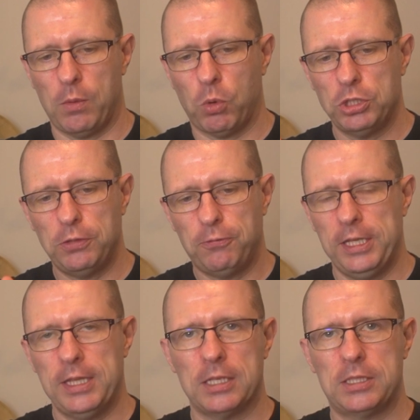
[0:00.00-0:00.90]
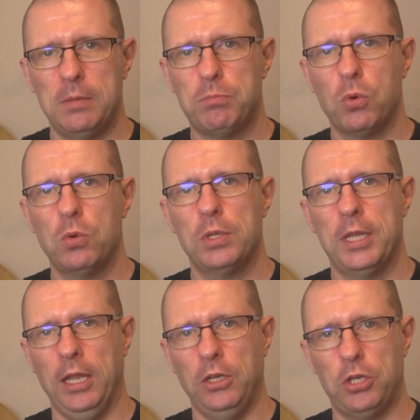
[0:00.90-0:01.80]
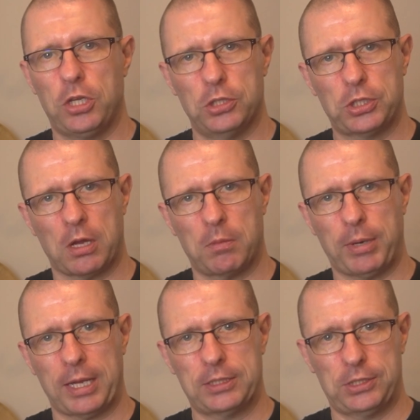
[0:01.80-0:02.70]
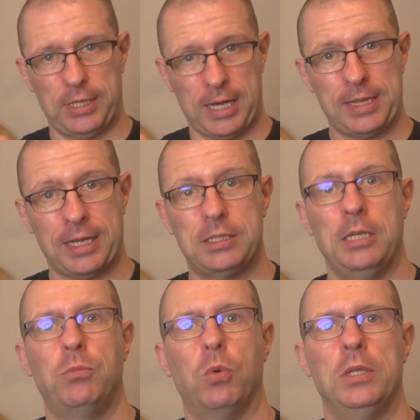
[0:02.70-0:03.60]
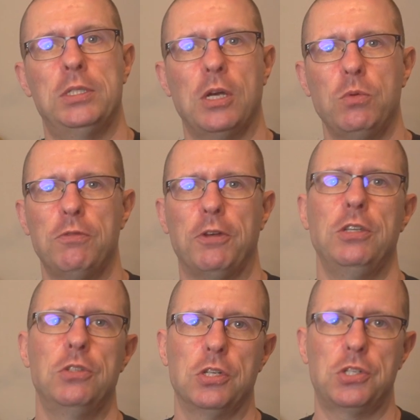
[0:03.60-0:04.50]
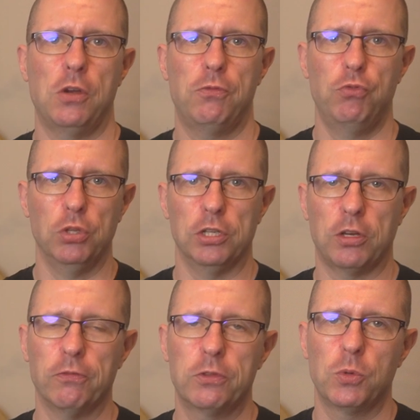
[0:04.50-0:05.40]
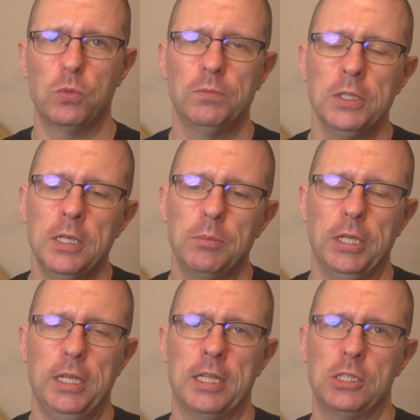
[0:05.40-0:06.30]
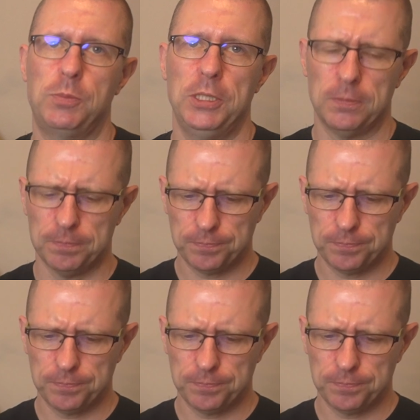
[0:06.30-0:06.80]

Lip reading: once you find that tempo, then you can start practicing at that tempo until you find yourself really comfortable playing at that speed.